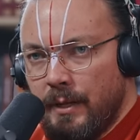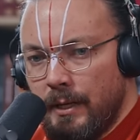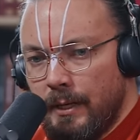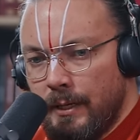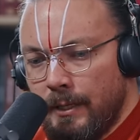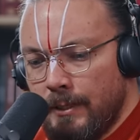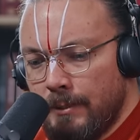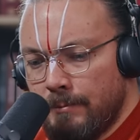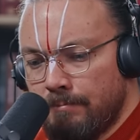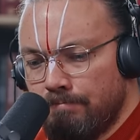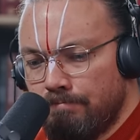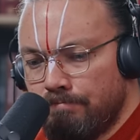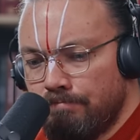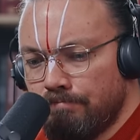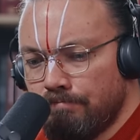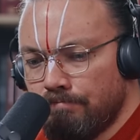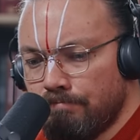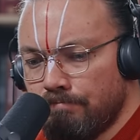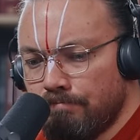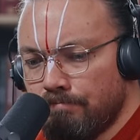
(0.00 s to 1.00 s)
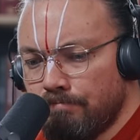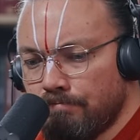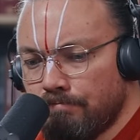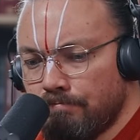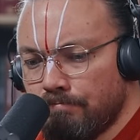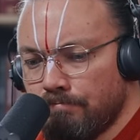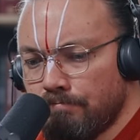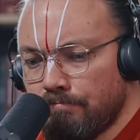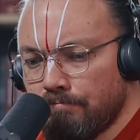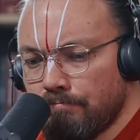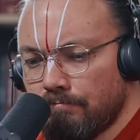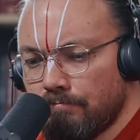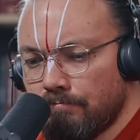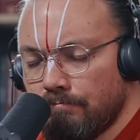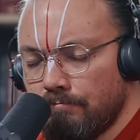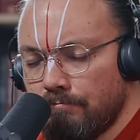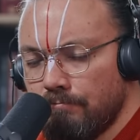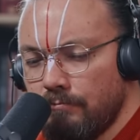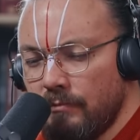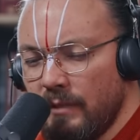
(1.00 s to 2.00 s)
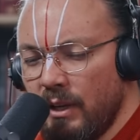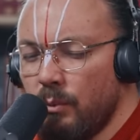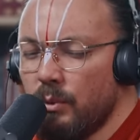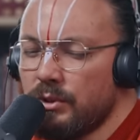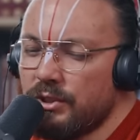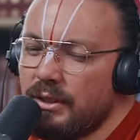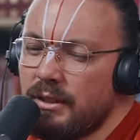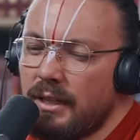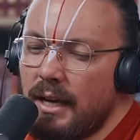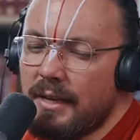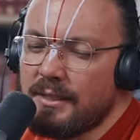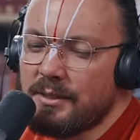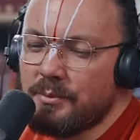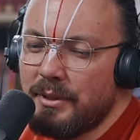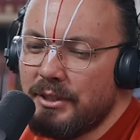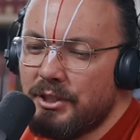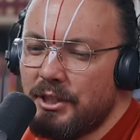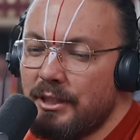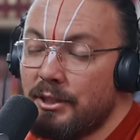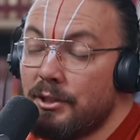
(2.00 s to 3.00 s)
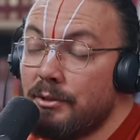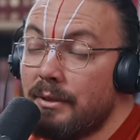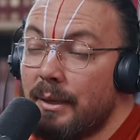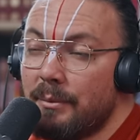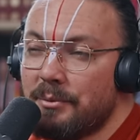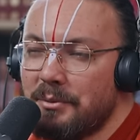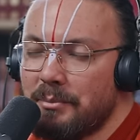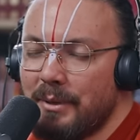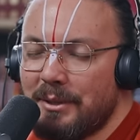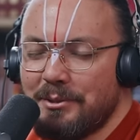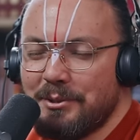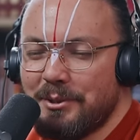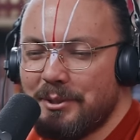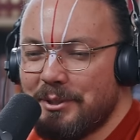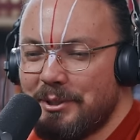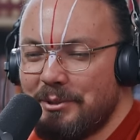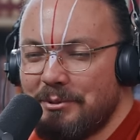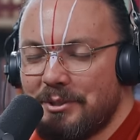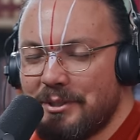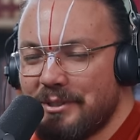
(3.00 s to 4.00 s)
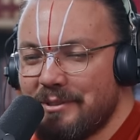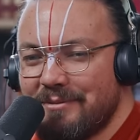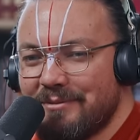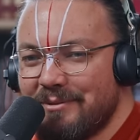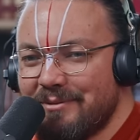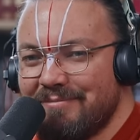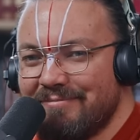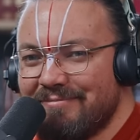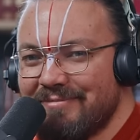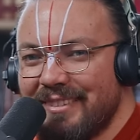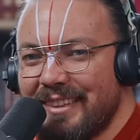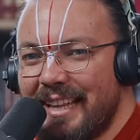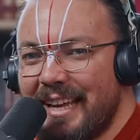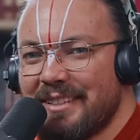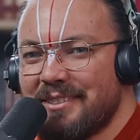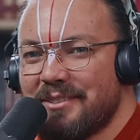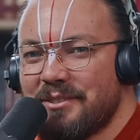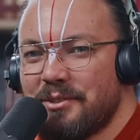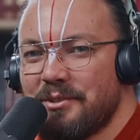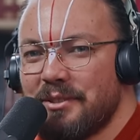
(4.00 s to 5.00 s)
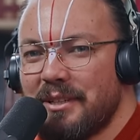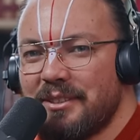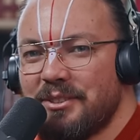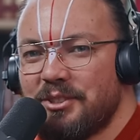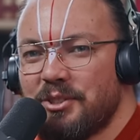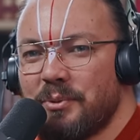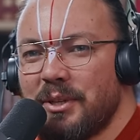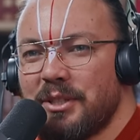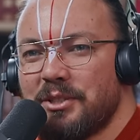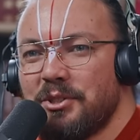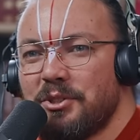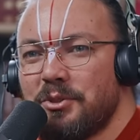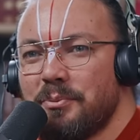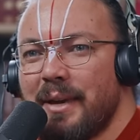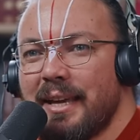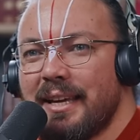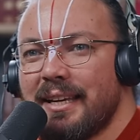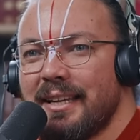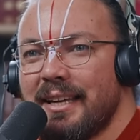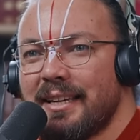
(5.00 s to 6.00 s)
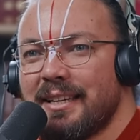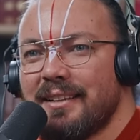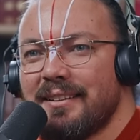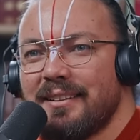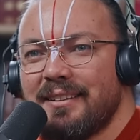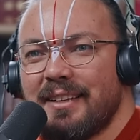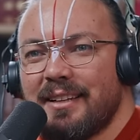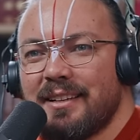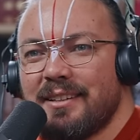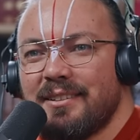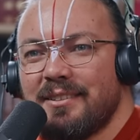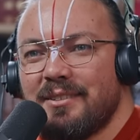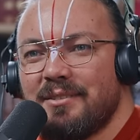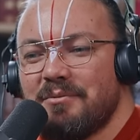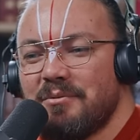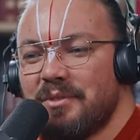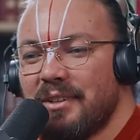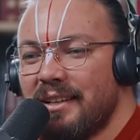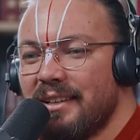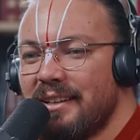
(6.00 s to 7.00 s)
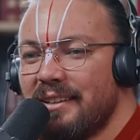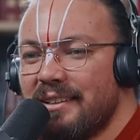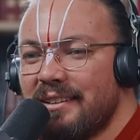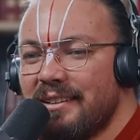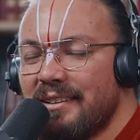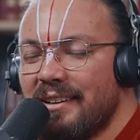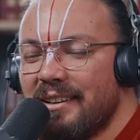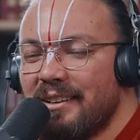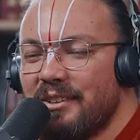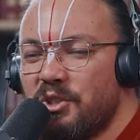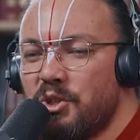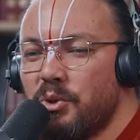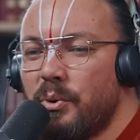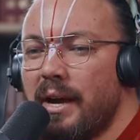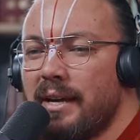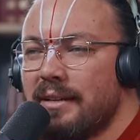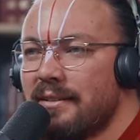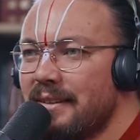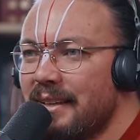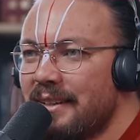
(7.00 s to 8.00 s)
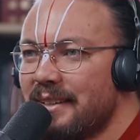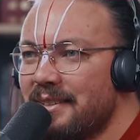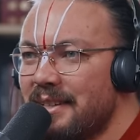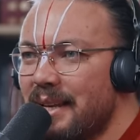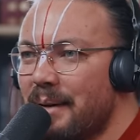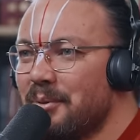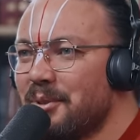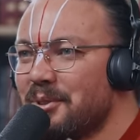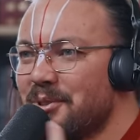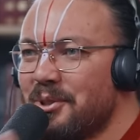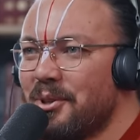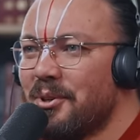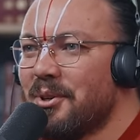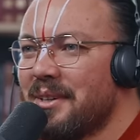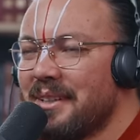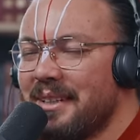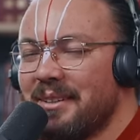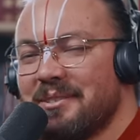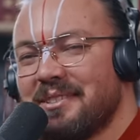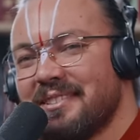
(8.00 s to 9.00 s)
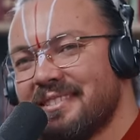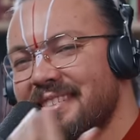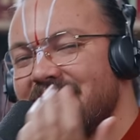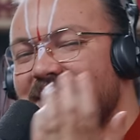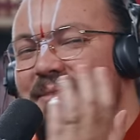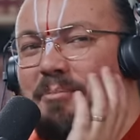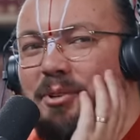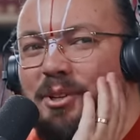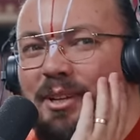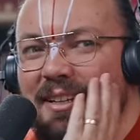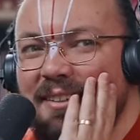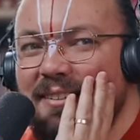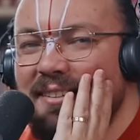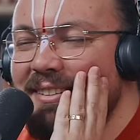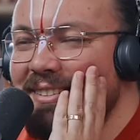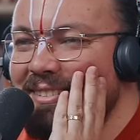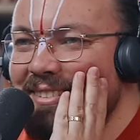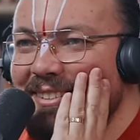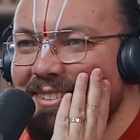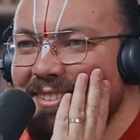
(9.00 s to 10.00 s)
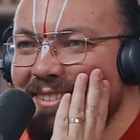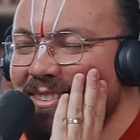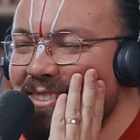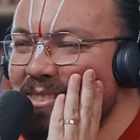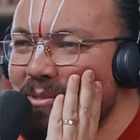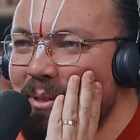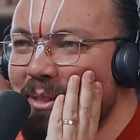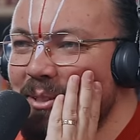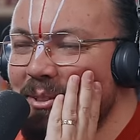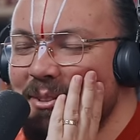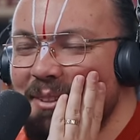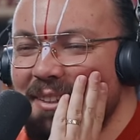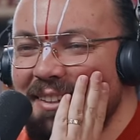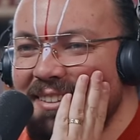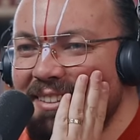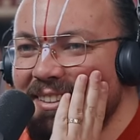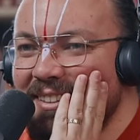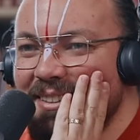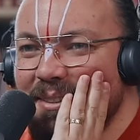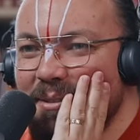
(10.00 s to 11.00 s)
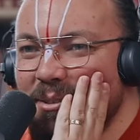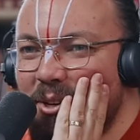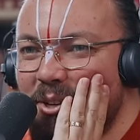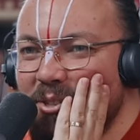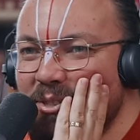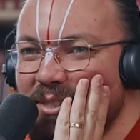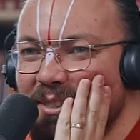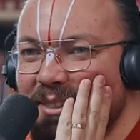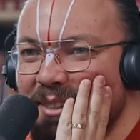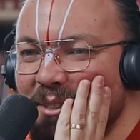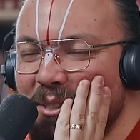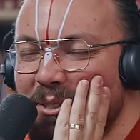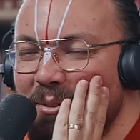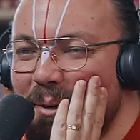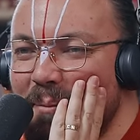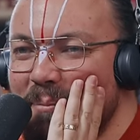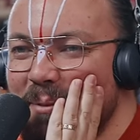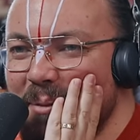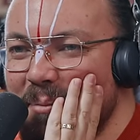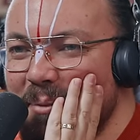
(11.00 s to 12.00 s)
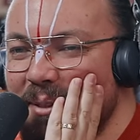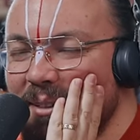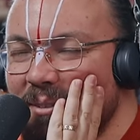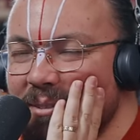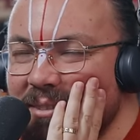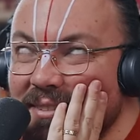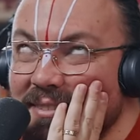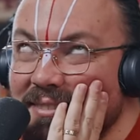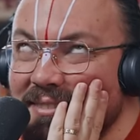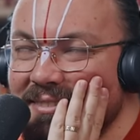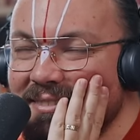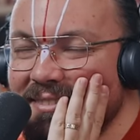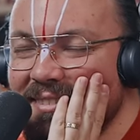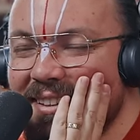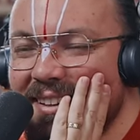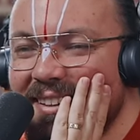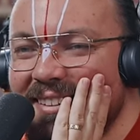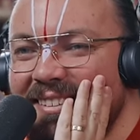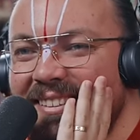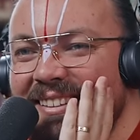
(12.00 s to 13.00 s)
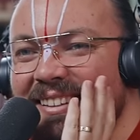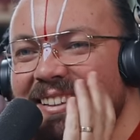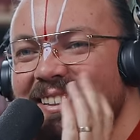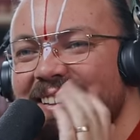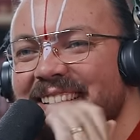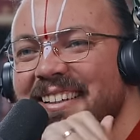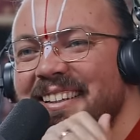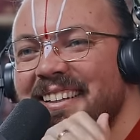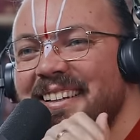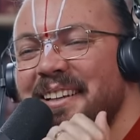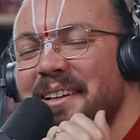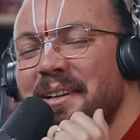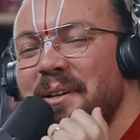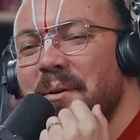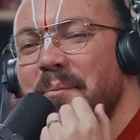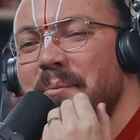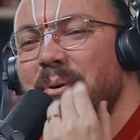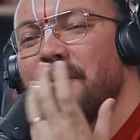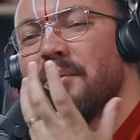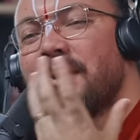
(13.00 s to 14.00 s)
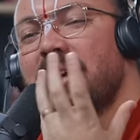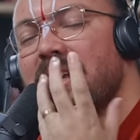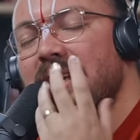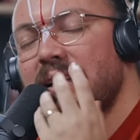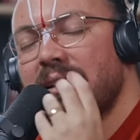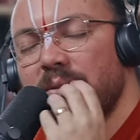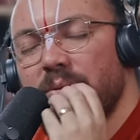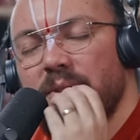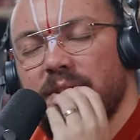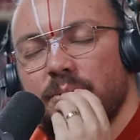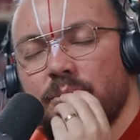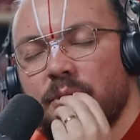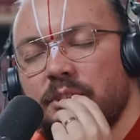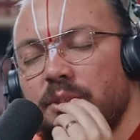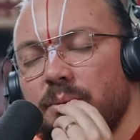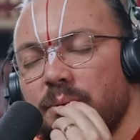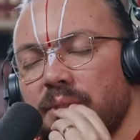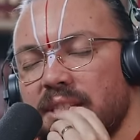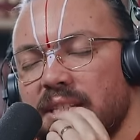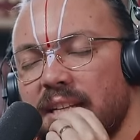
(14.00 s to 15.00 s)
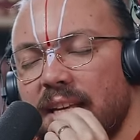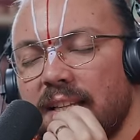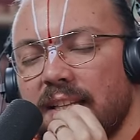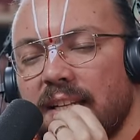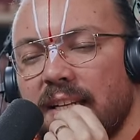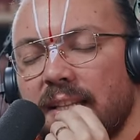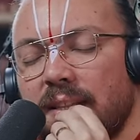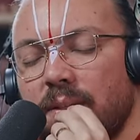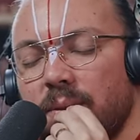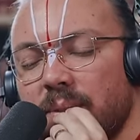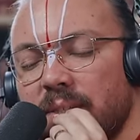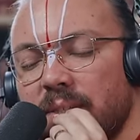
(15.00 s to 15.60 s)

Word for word: Um, well, she didn't ask me. She interrupted my talk. She just liked to. She wanted to make it like a like a, a, duet, like a double talk, and I was just like politely listening to this sweet old lady constantly interrupting me, and I was like, oh, okay. But what I what what she was saying that I thought